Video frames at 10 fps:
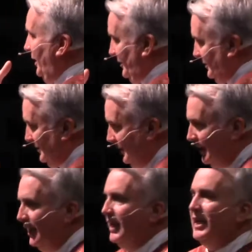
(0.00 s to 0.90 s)
us
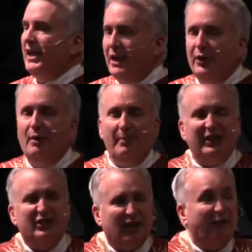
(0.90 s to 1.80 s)
in the
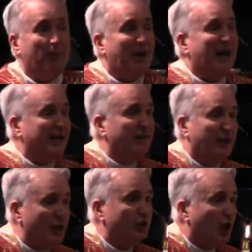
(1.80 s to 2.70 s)
midst of a body
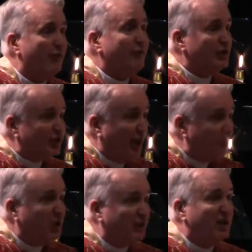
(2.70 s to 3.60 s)
that is often
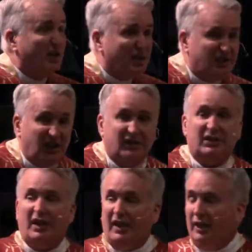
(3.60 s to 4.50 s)
subject to
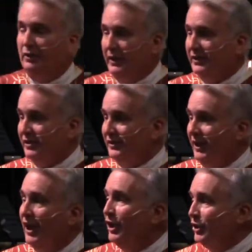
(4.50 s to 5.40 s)
disease and illness,
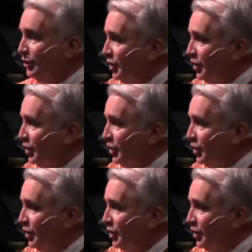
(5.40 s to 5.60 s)
to